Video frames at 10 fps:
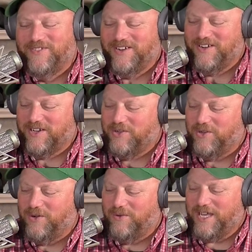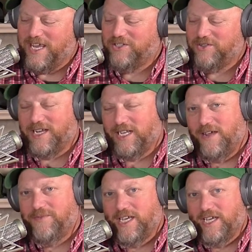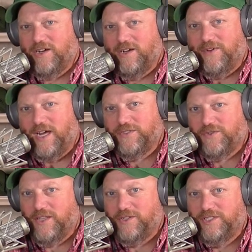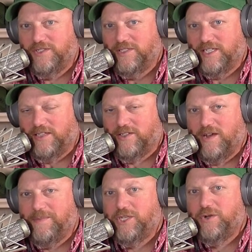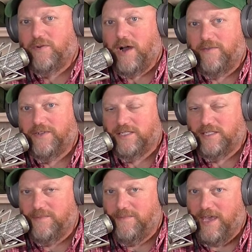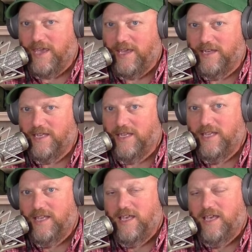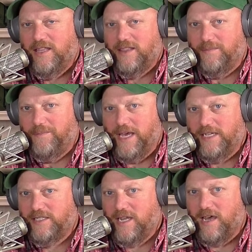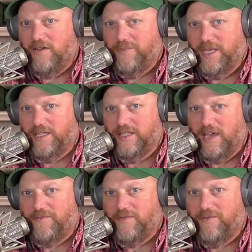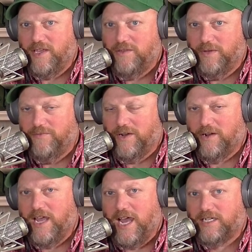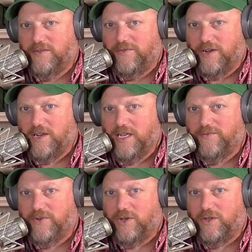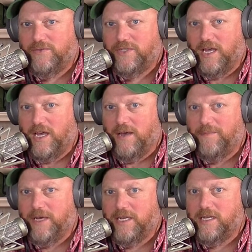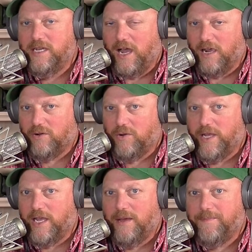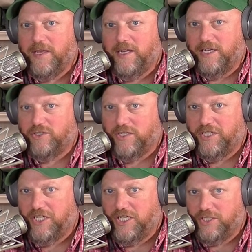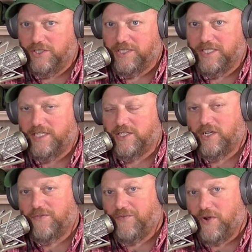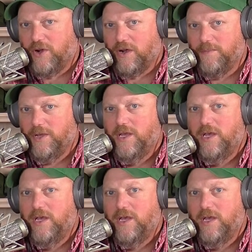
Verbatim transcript: Very cool. Well, Andrew, I'd love to get your advice for other students out there. I mean, you have obviously made the best of being in the FFA. You've been very active, very involved, uh, but not growing up in a traditional sense on a farm.